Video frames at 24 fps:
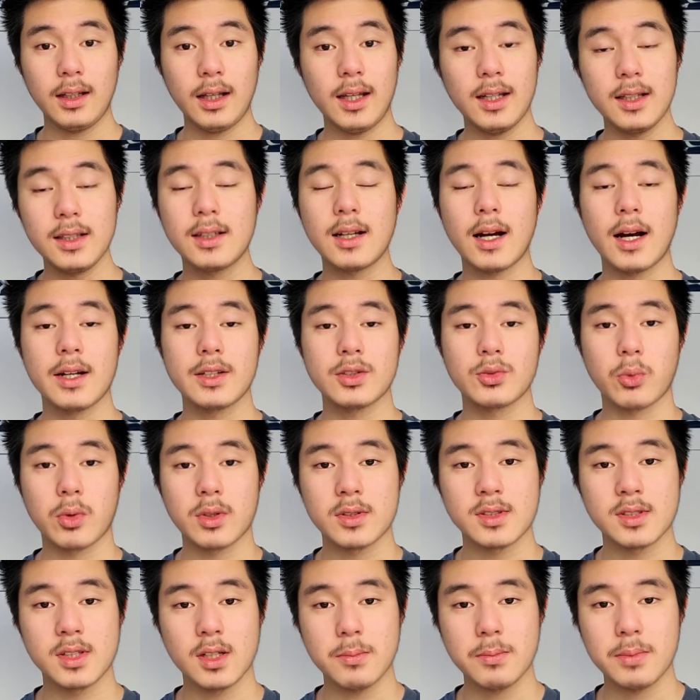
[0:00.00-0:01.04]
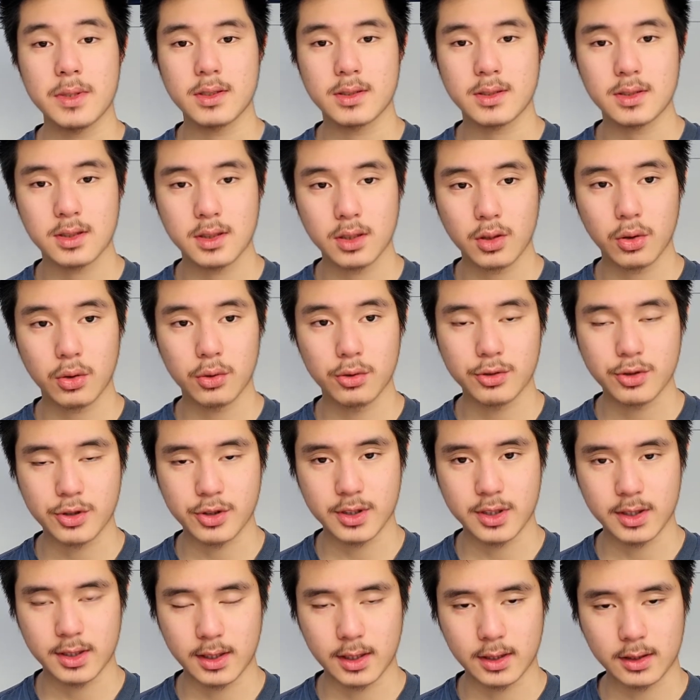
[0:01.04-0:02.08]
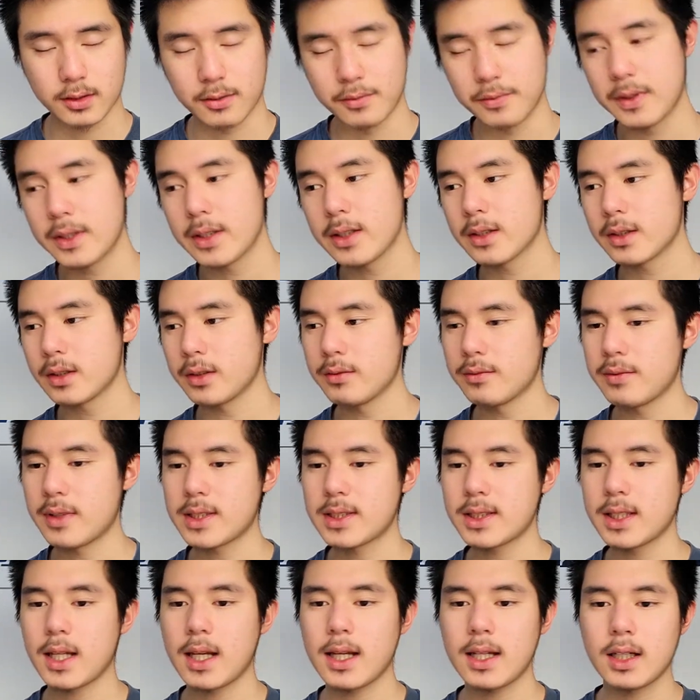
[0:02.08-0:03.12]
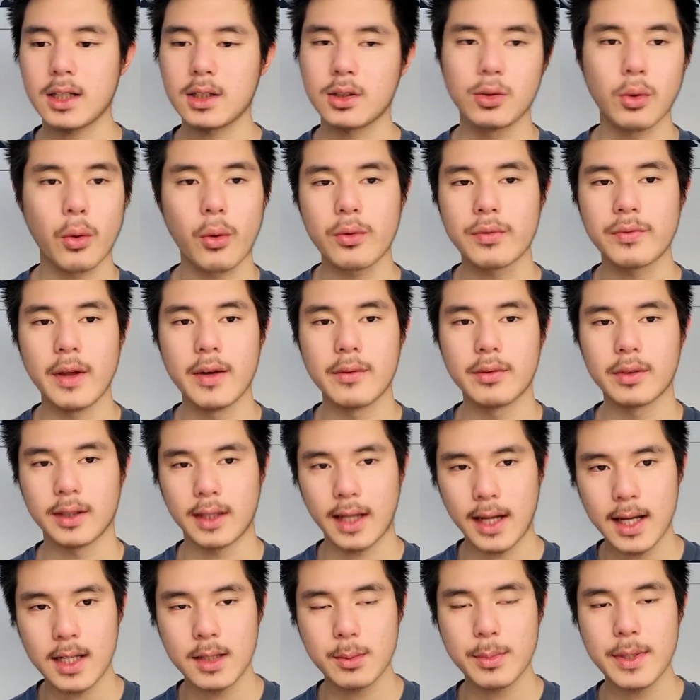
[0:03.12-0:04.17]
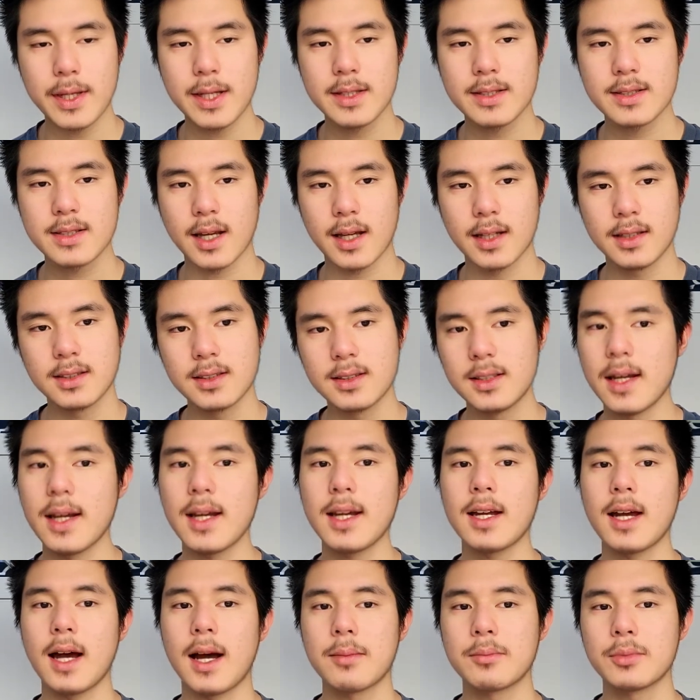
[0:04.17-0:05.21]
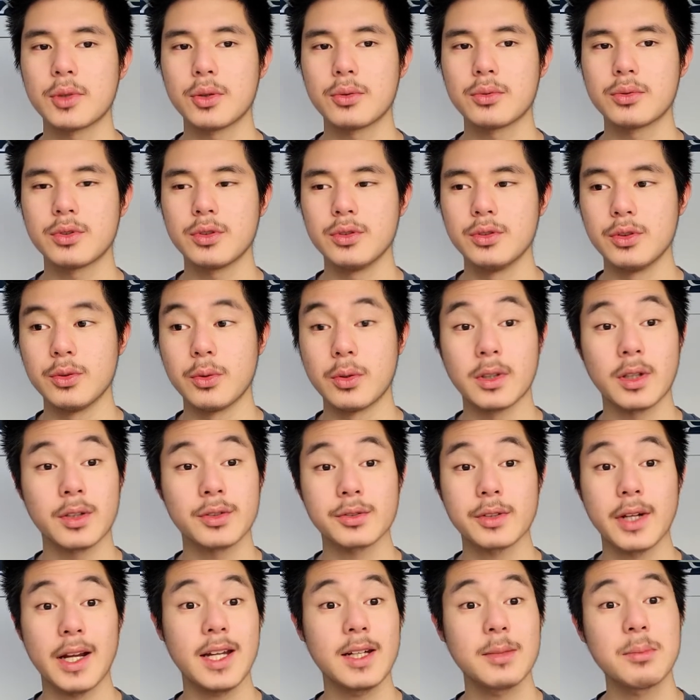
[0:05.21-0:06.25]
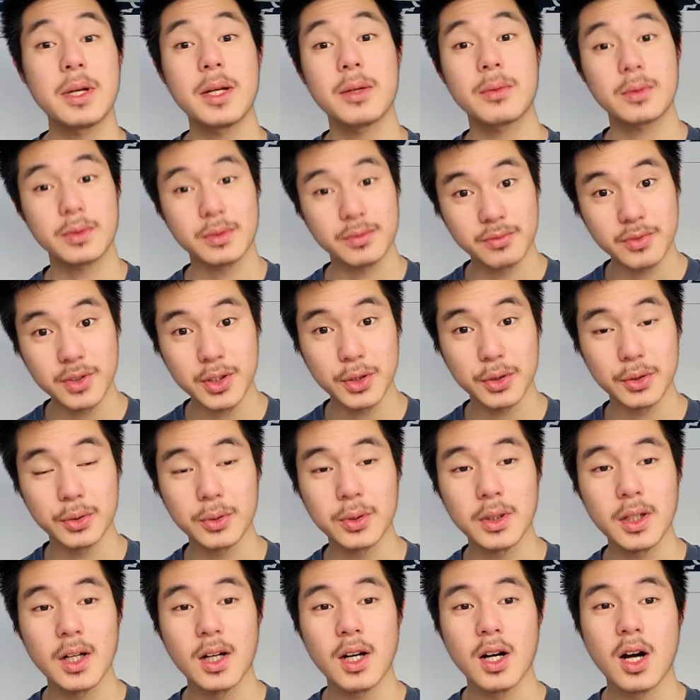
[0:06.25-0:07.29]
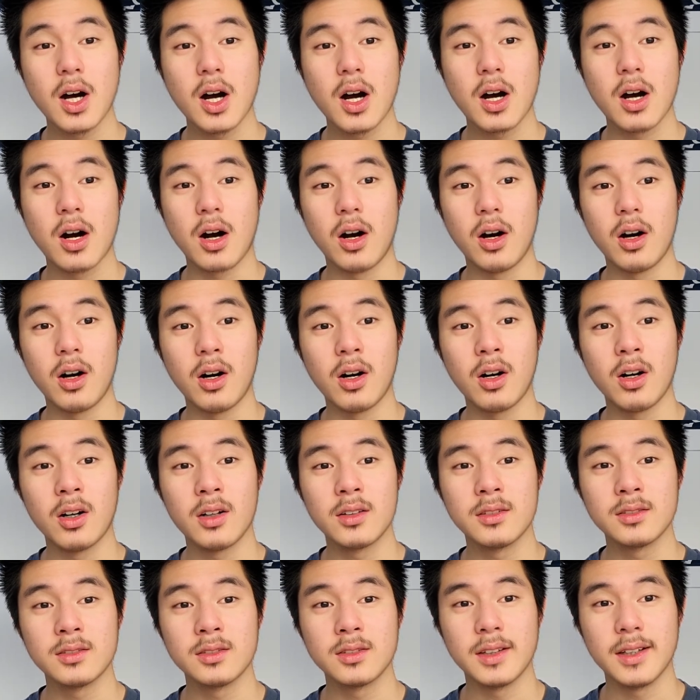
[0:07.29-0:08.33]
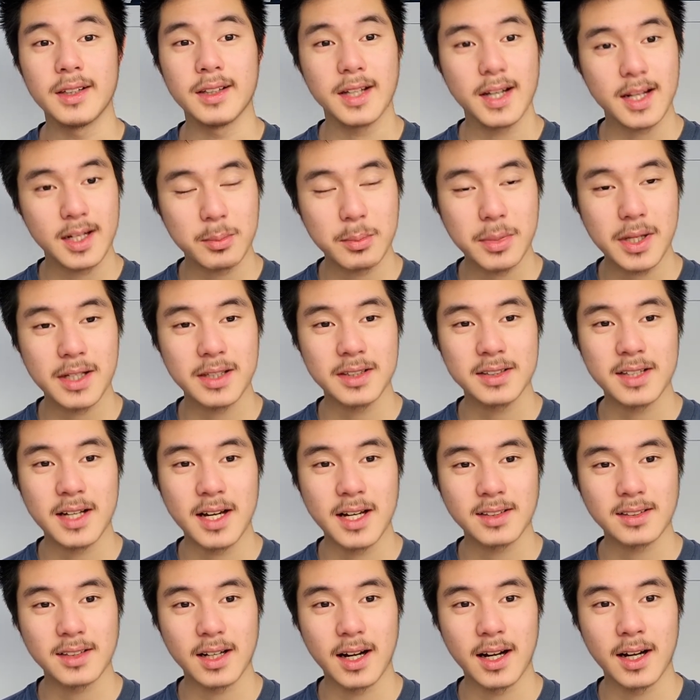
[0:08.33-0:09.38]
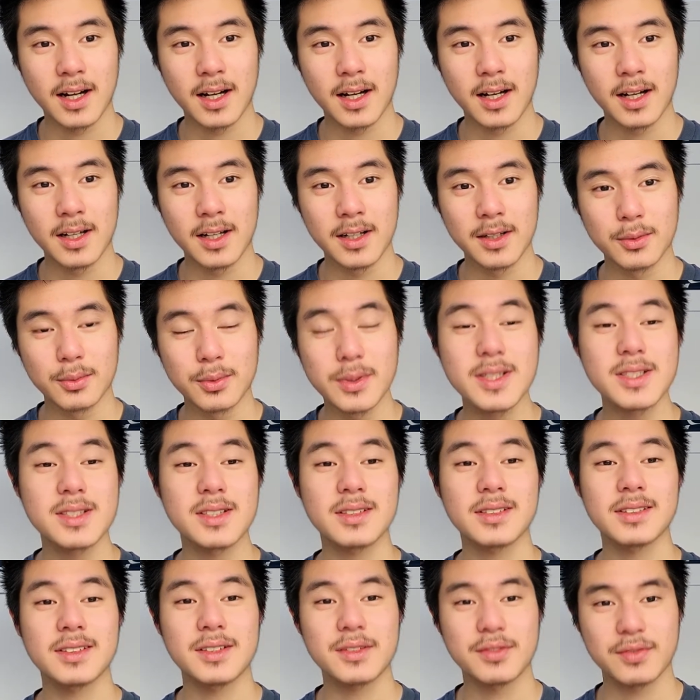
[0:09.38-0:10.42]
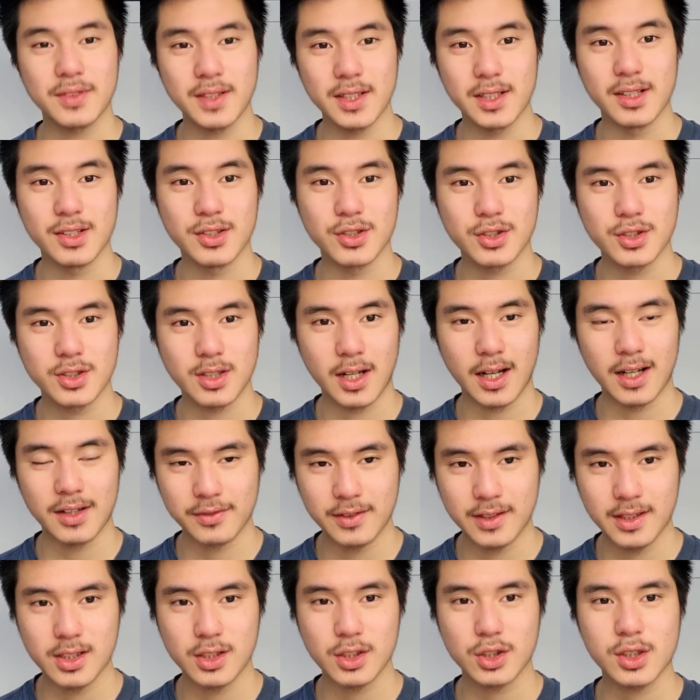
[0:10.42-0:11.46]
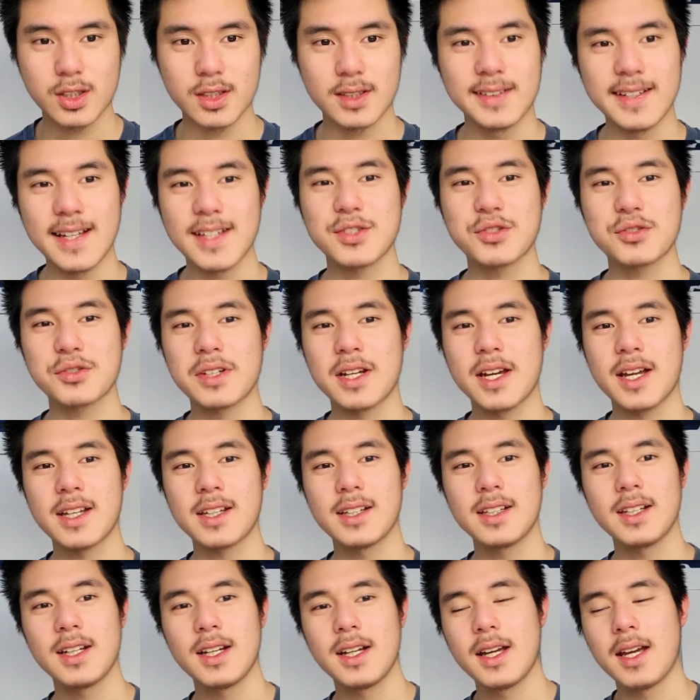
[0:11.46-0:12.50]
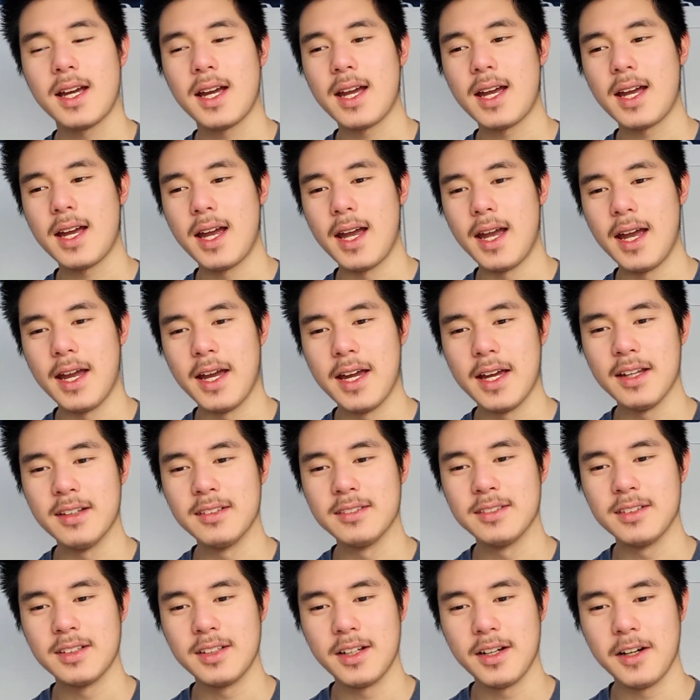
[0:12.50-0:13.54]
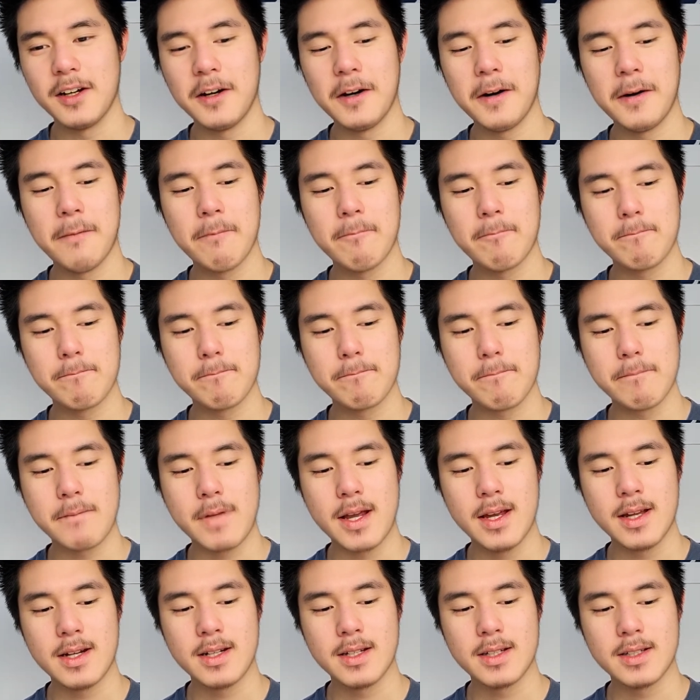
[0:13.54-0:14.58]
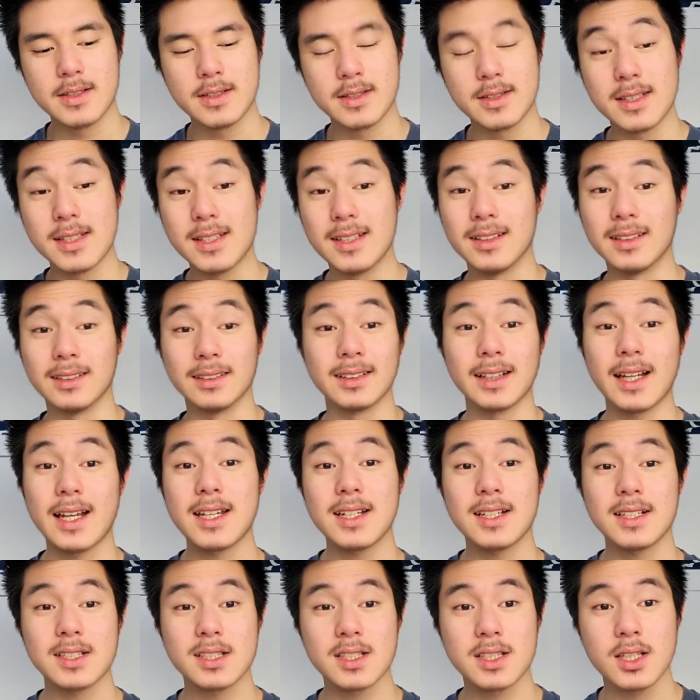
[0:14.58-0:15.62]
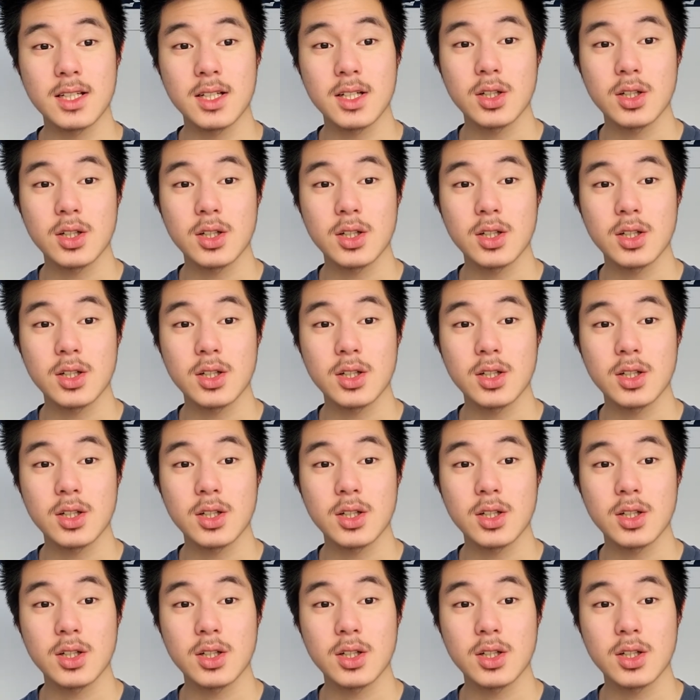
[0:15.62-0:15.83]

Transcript: Hey guys, what's up? It's the Culture Detective here, investigating your favorite animes, and today I'm going to do another anime review on an anime that I recently finished. I finished it yesterday, and it is the latest